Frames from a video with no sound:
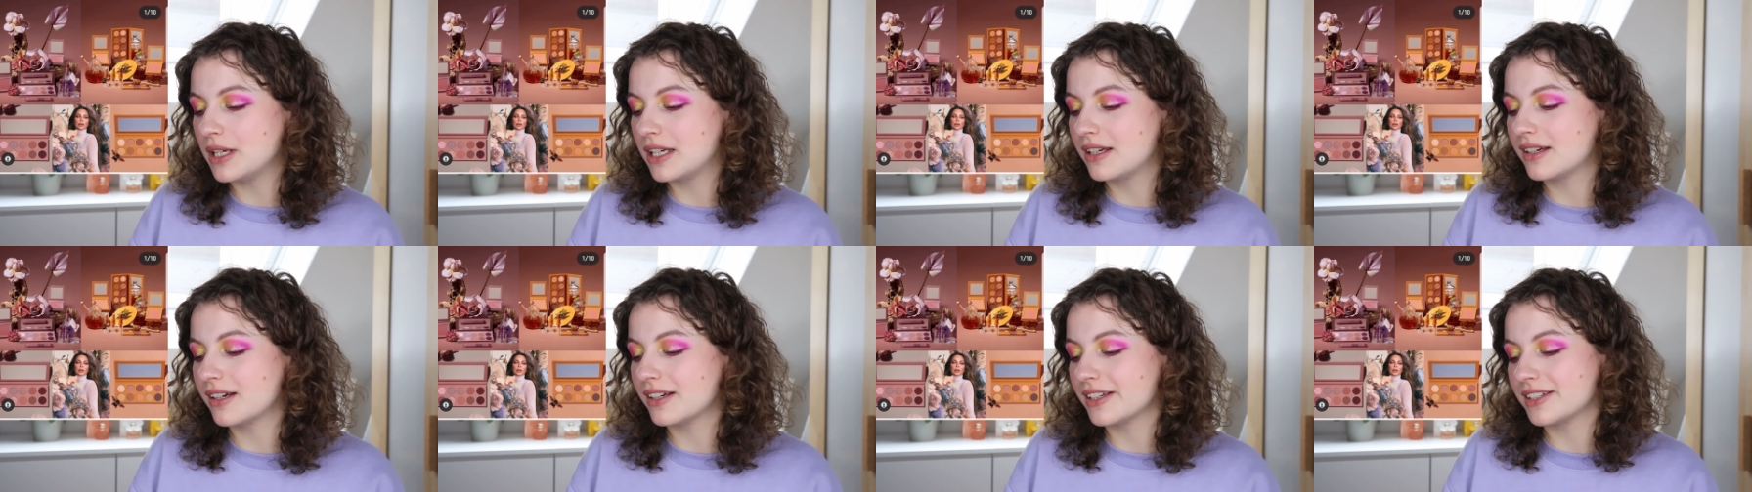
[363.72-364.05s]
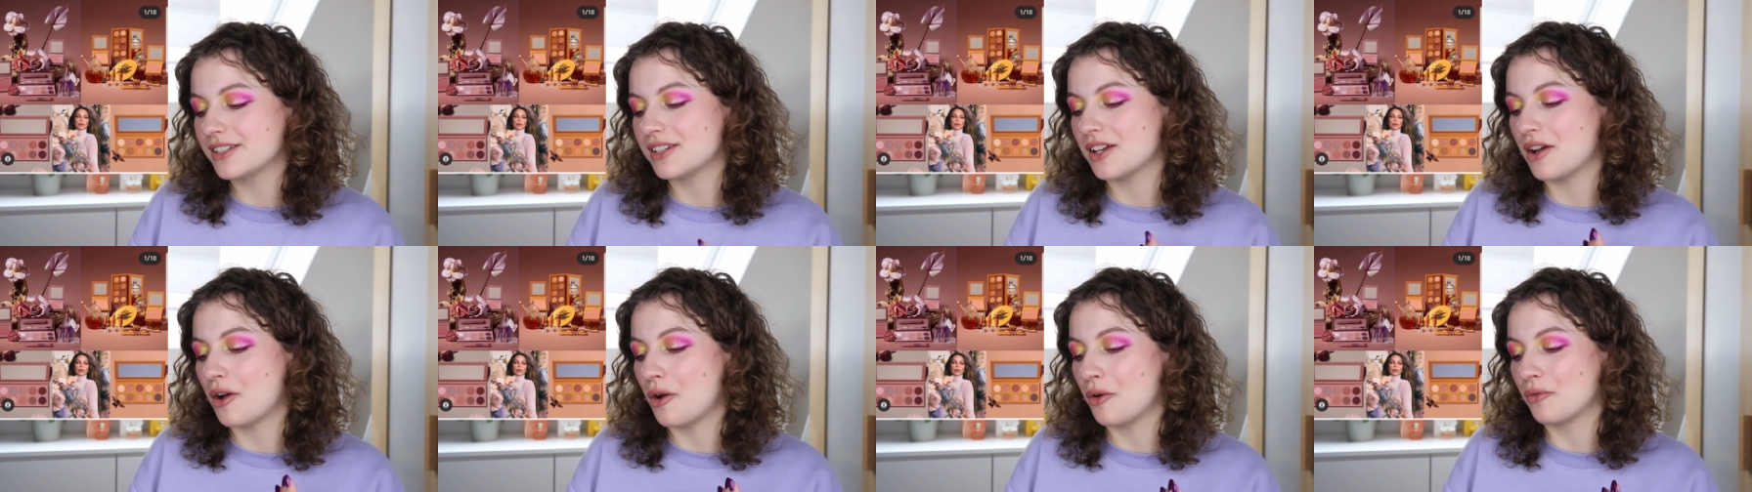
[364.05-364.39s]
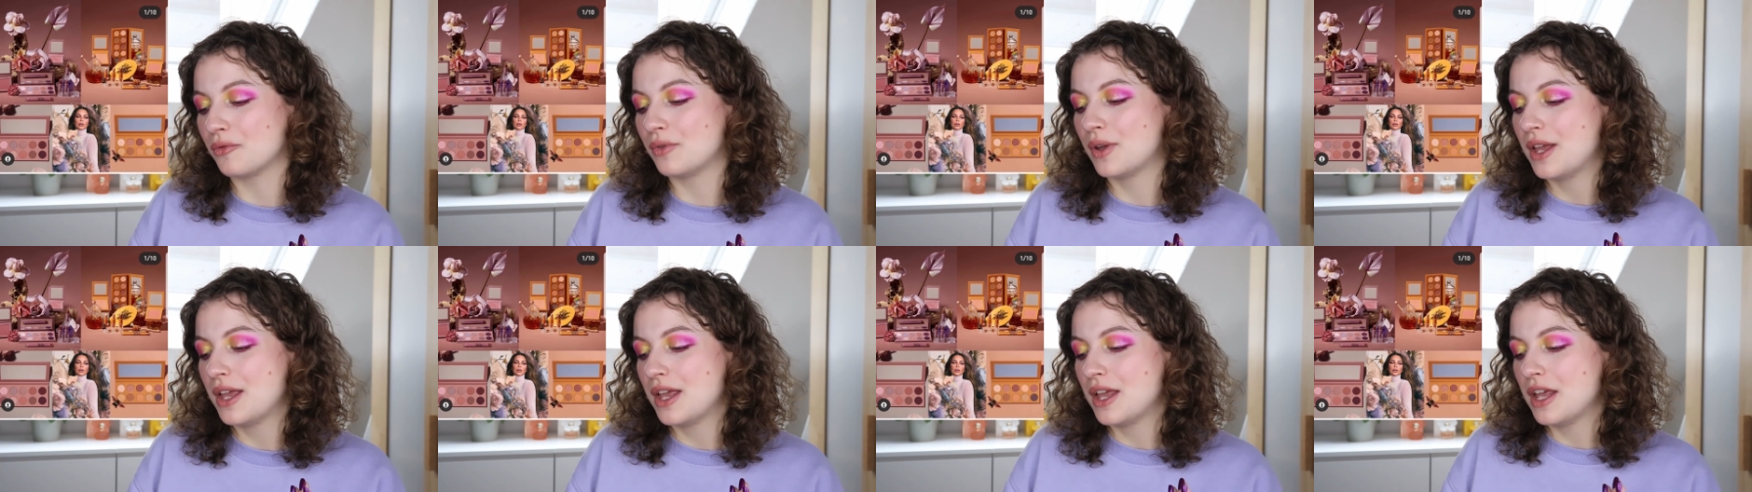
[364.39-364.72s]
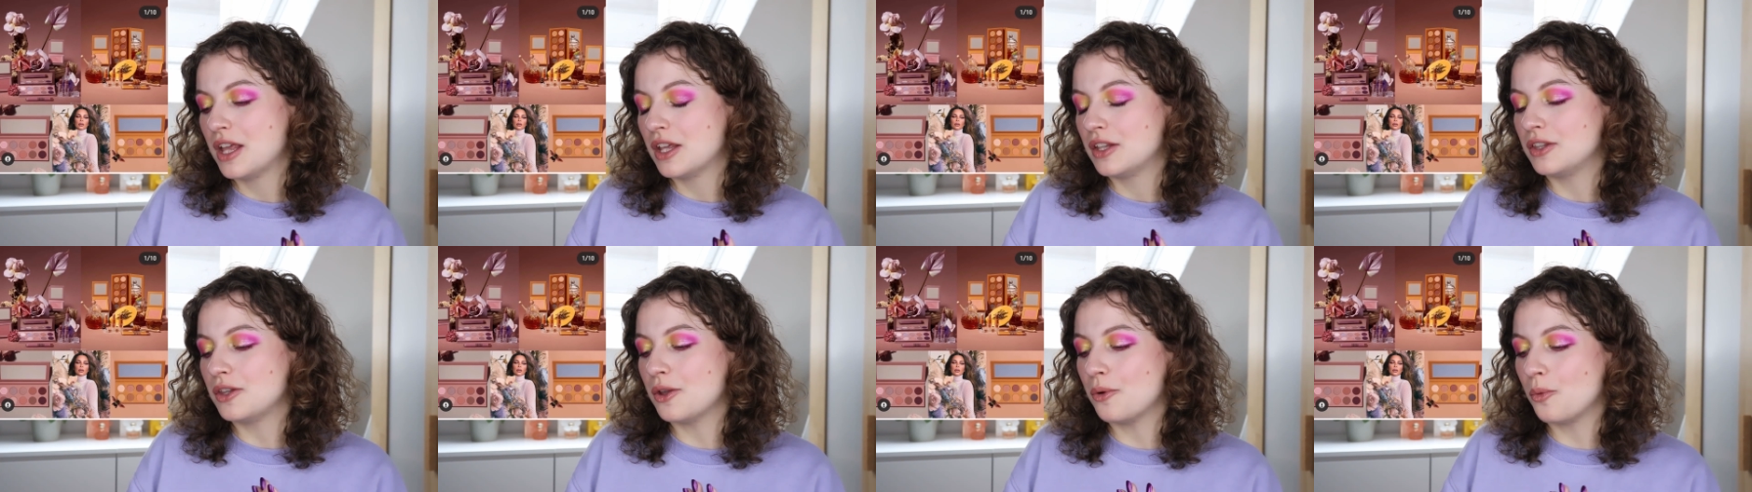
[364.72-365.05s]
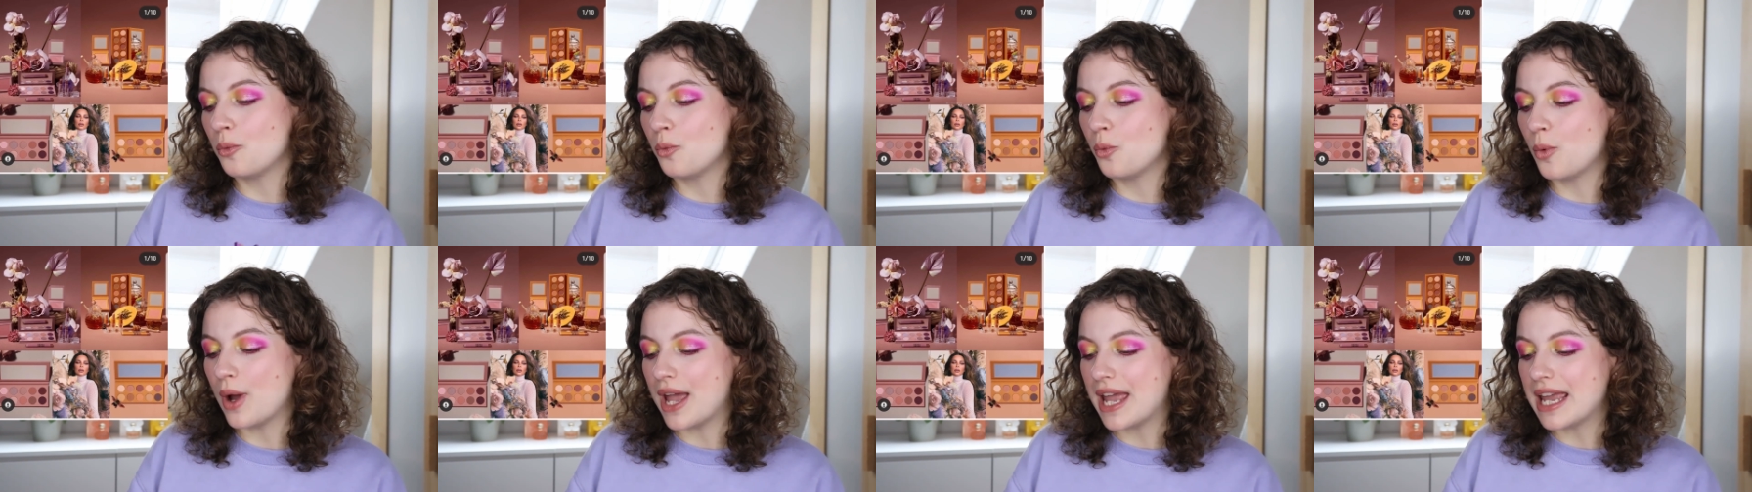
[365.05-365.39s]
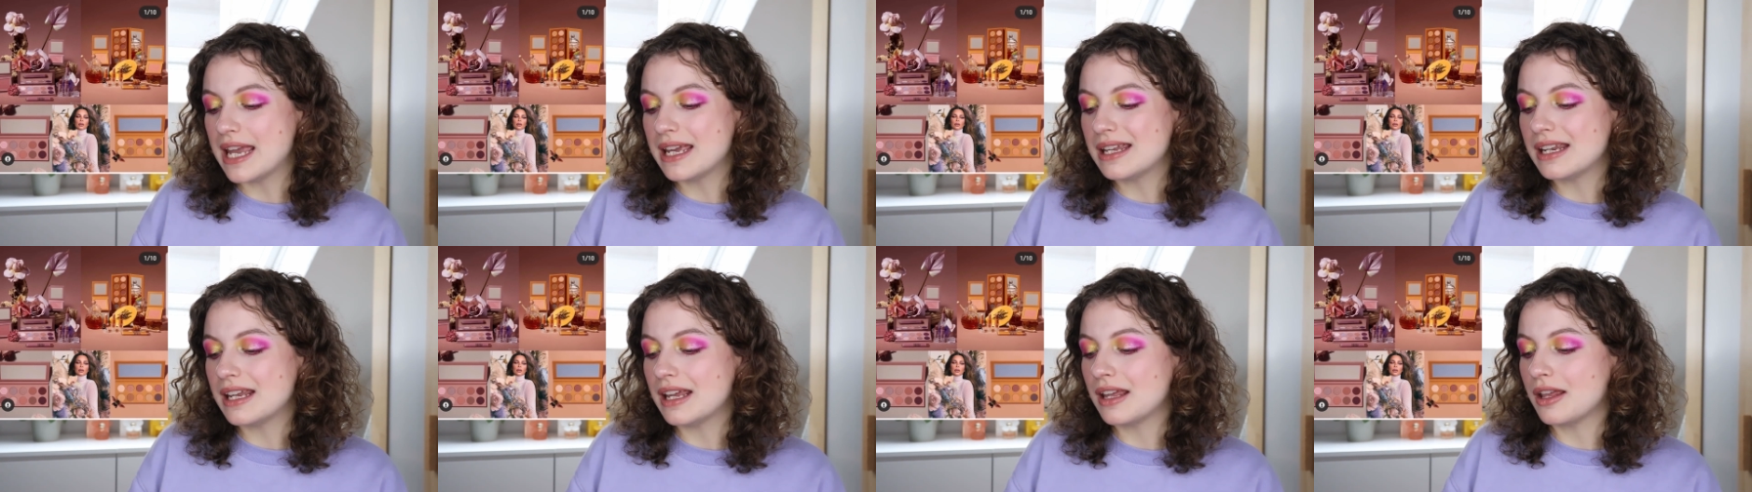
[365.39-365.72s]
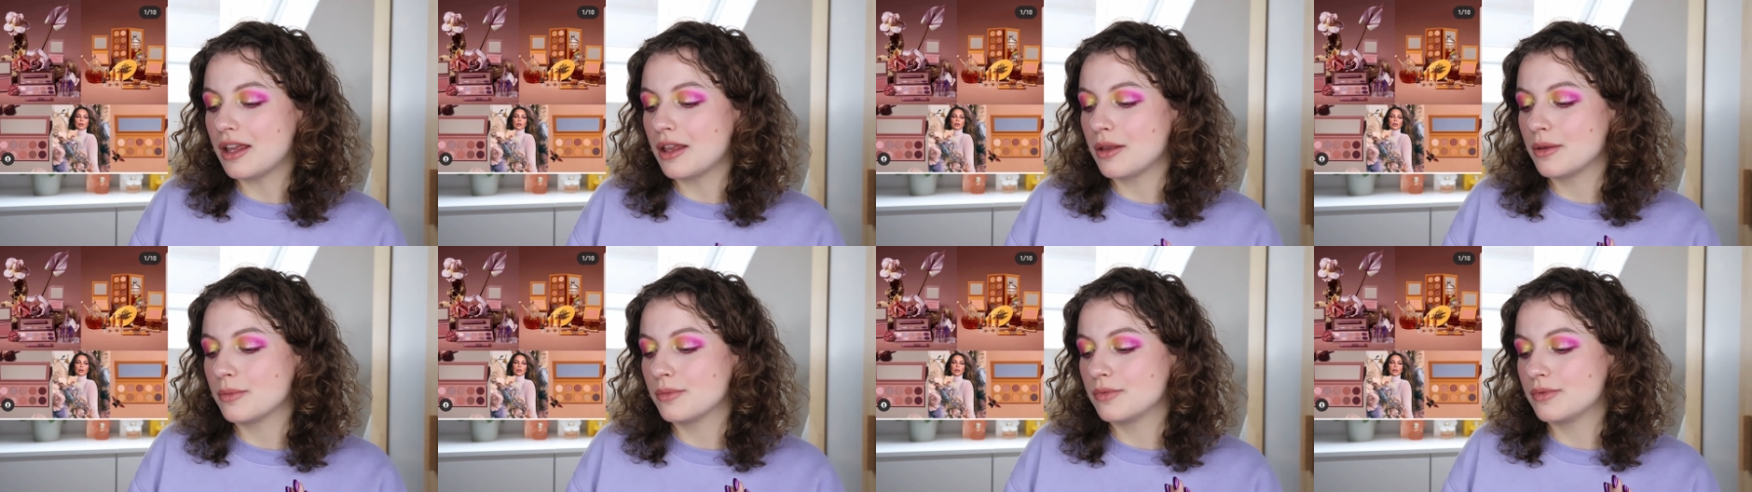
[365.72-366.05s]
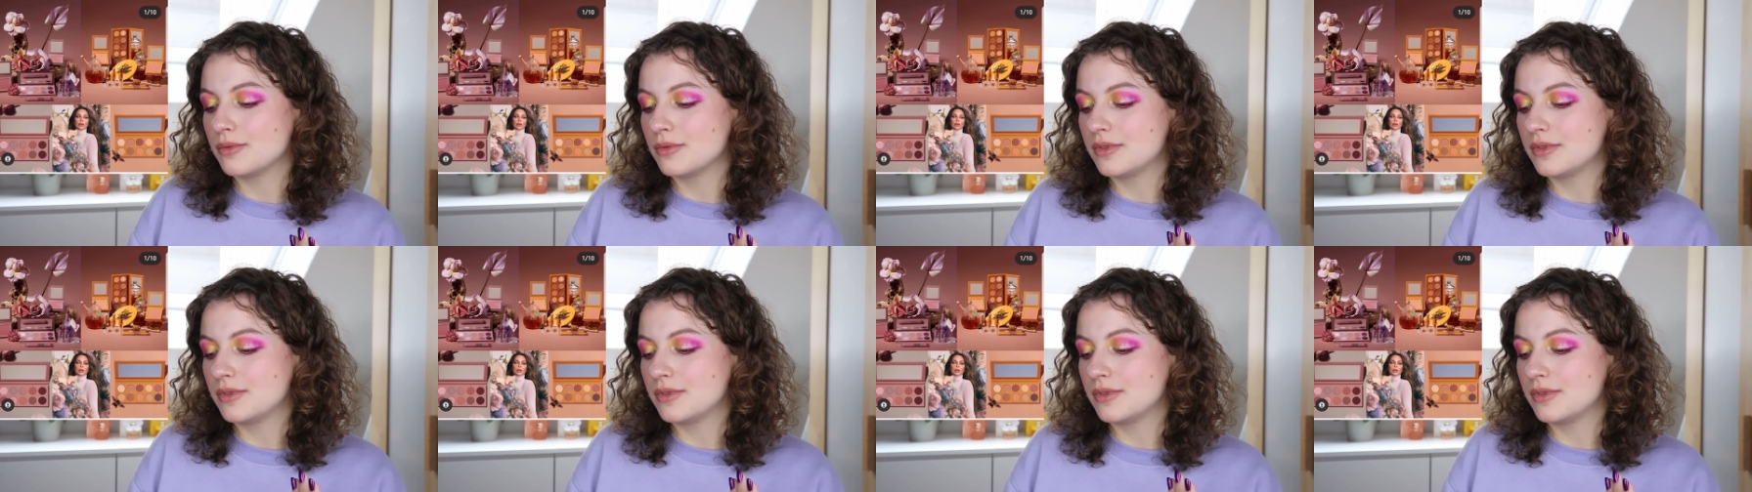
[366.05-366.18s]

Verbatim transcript: because of the way they